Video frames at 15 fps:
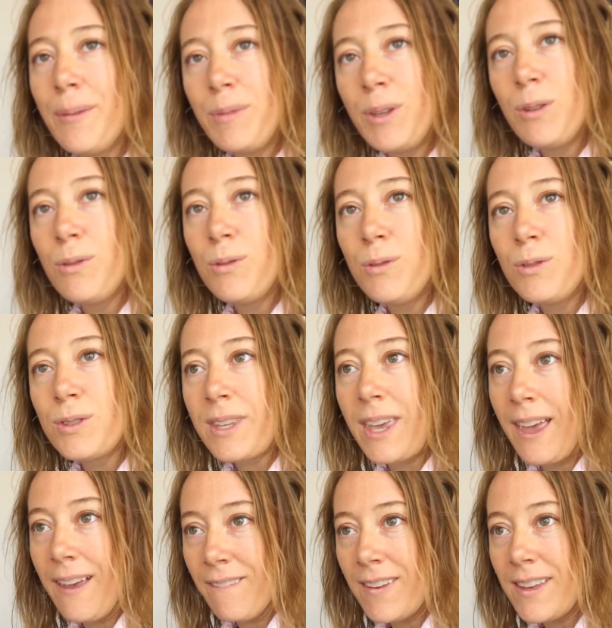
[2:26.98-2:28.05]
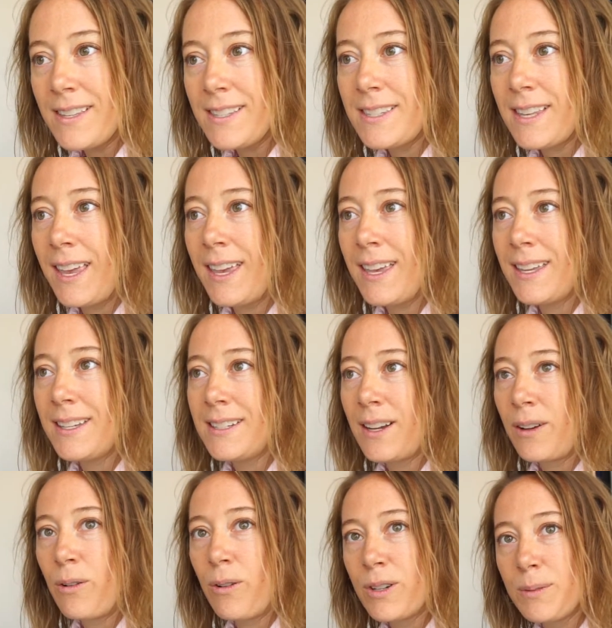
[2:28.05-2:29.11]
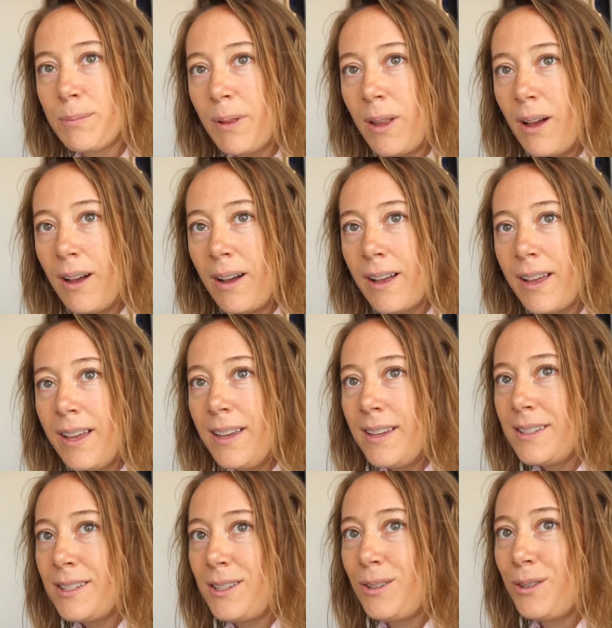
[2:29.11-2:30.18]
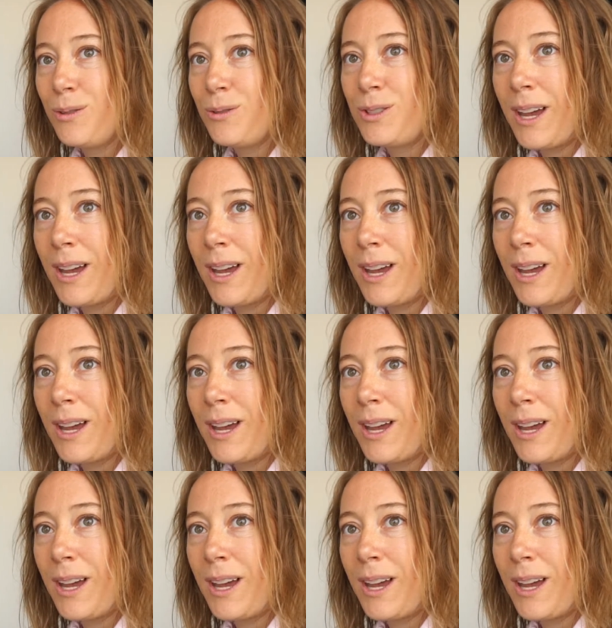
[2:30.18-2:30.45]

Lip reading: use Canvas and a course blog to